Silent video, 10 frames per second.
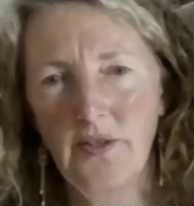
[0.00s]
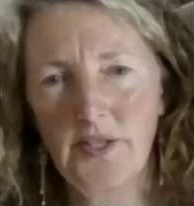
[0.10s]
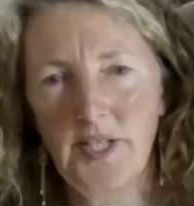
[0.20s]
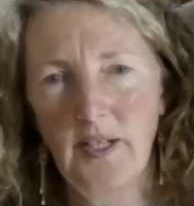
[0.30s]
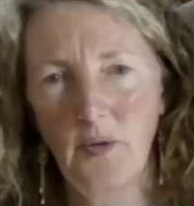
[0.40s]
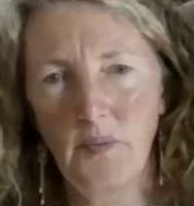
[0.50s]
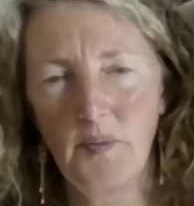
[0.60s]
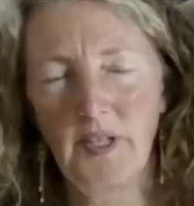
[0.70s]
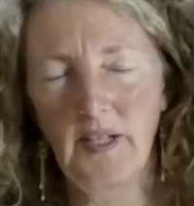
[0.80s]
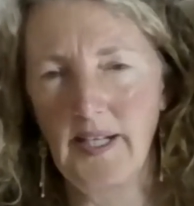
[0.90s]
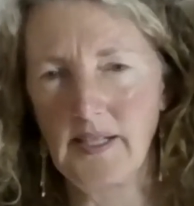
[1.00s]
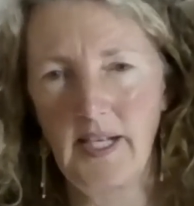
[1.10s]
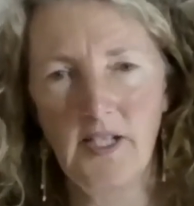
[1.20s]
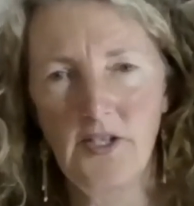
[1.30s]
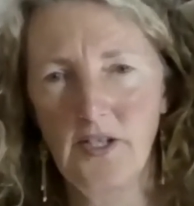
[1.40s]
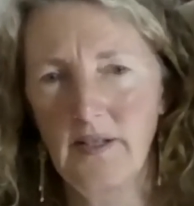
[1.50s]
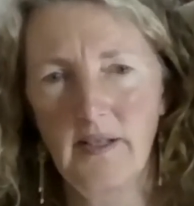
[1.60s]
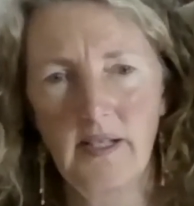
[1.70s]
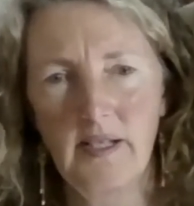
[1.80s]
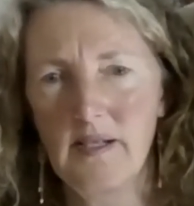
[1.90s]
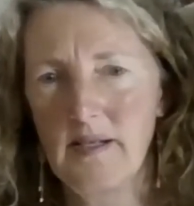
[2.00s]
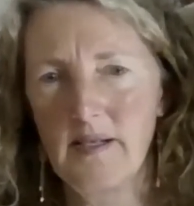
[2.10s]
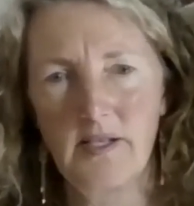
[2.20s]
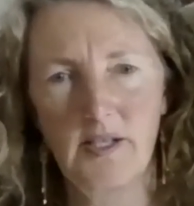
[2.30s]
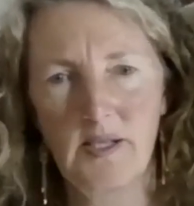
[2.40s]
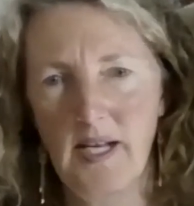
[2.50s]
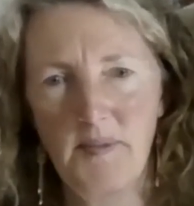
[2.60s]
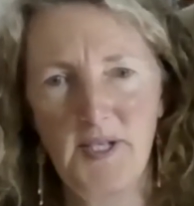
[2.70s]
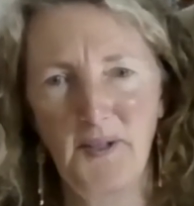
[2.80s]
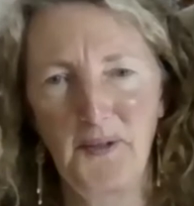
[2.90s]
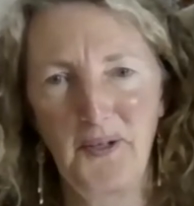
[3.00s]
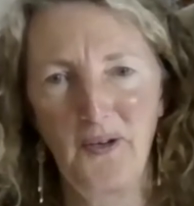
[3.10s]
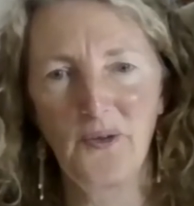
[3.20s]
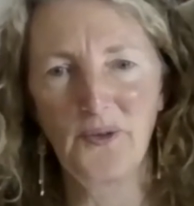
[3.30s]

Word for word: to help them with lactation is just absolute gold.